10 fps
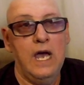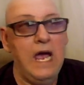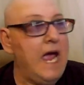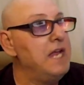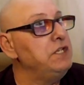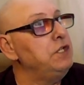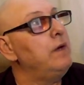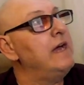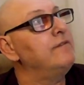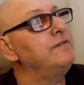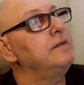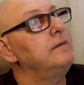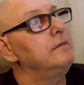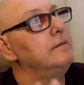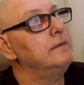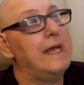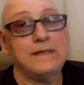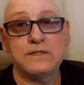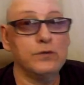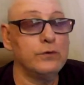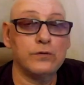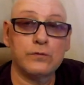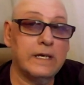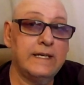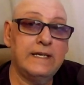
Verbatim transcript: And you have the, that tool right